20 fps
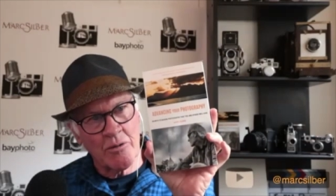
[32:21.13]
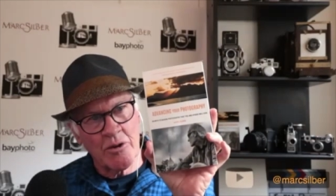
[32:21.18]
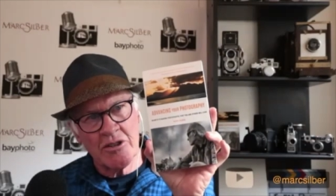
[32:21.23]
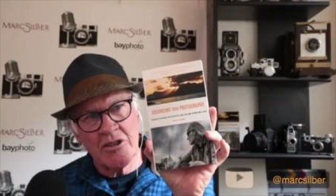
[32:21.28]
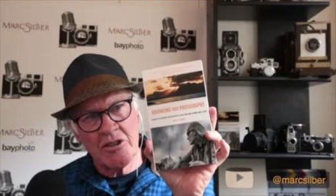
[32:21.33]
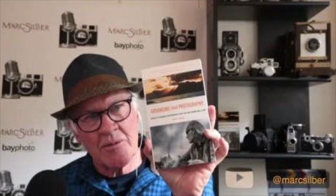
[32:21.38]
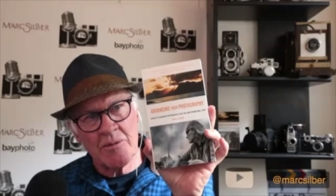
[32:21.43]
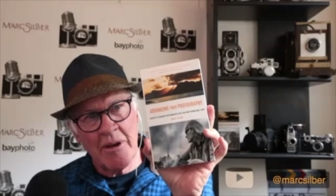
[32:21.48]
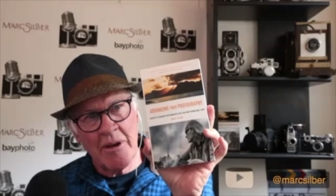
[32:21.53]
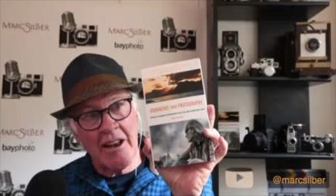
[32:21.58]
which
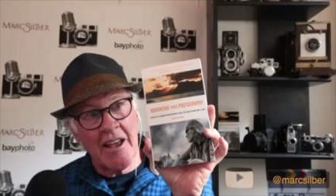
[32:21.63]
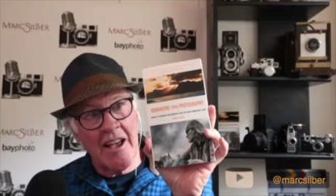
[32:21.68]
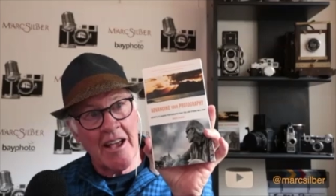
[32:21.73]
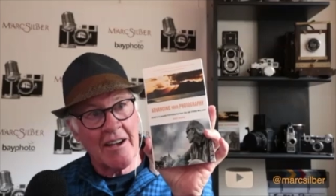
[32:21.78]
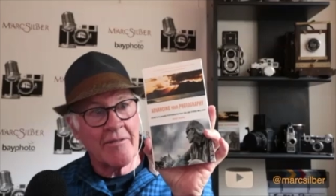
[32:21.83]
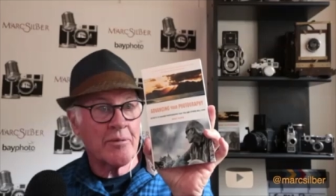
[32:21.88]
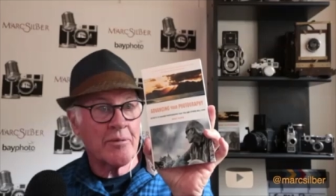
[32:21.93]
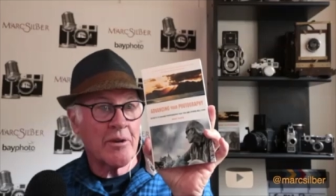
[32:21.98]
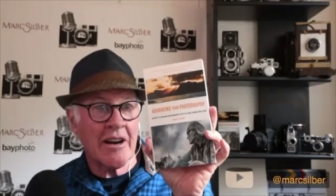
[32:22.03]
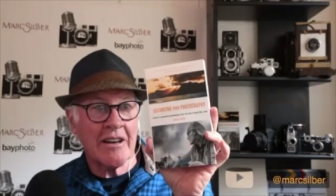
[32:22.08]
is about
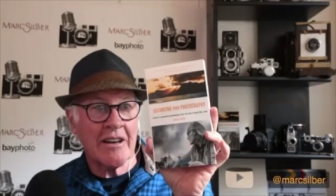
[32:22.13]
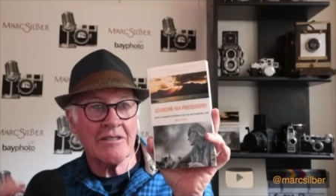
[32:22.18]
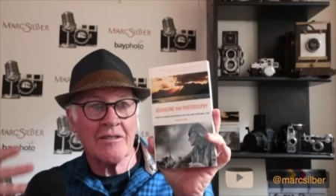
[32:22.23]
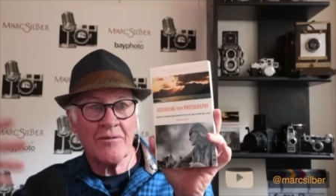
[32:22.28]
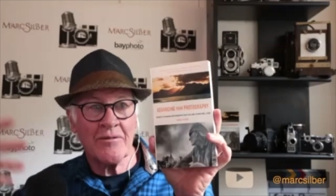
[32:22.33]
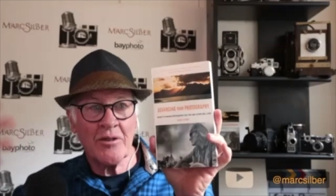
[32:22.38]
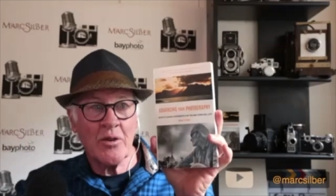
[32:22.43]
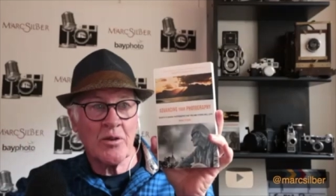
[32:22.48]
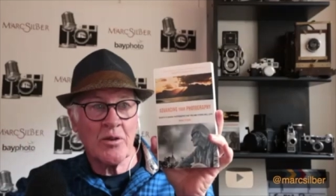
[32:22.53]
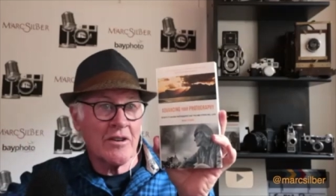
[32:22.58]
half price
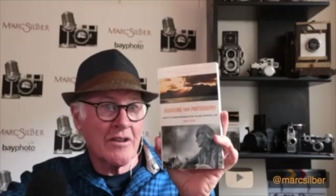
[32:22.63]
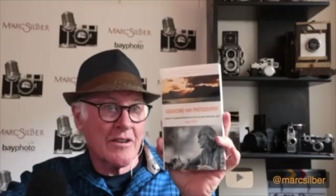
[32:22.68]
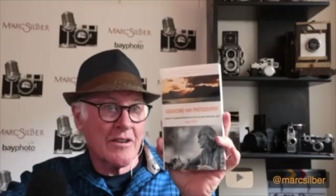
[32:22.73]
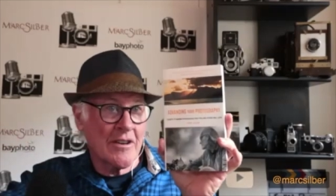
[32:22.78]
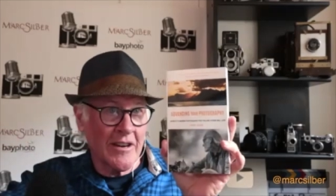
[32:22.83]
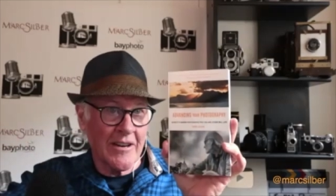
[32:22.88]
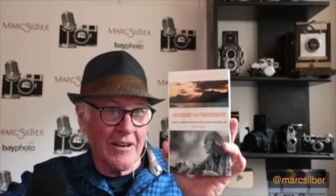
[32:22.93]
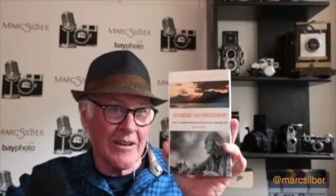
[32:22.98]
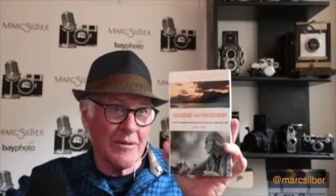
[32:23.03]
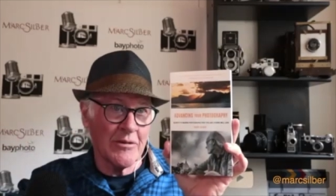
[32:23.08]
if you order it
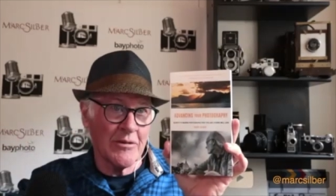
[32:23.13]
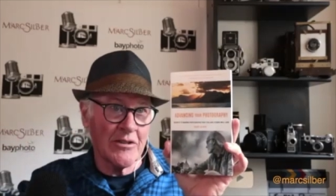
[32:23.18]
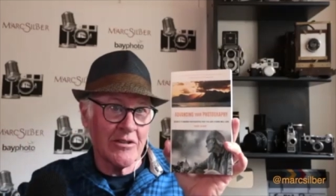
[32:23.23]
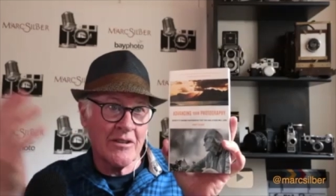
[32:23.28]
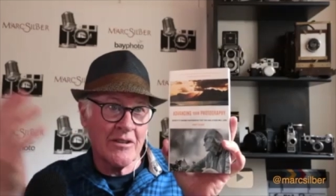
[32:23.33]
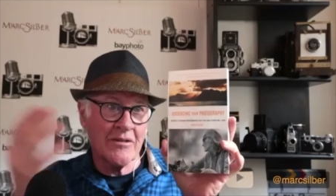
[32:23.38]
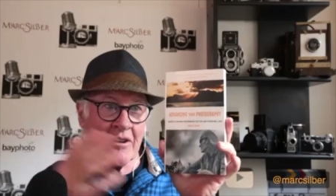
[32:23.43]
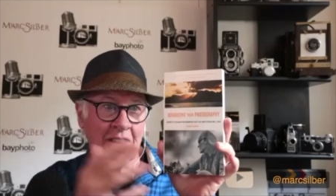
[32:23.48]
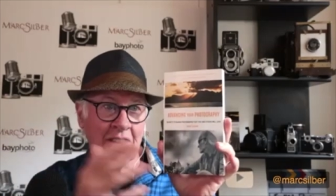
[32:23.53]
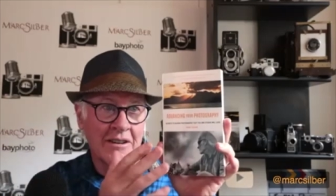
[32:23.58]
on
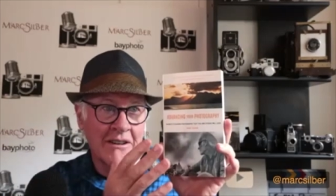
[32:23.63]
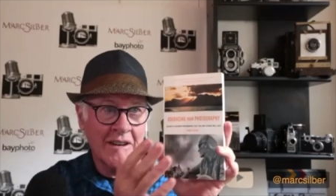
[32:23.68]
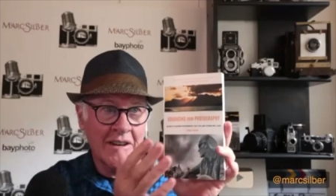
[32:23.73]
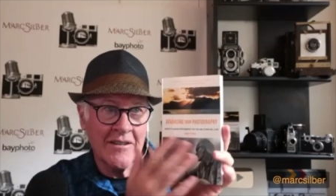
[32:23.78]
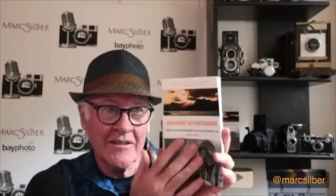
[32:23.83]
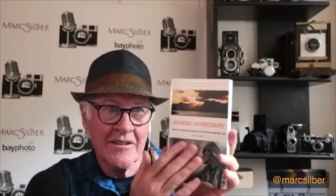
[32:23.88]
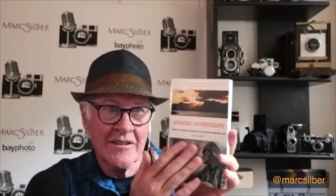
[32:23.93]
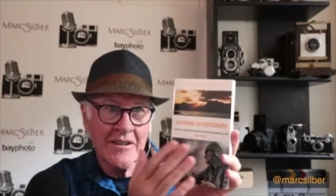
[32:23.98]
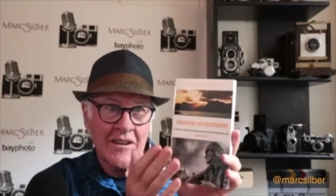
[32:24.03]
Amazon right now.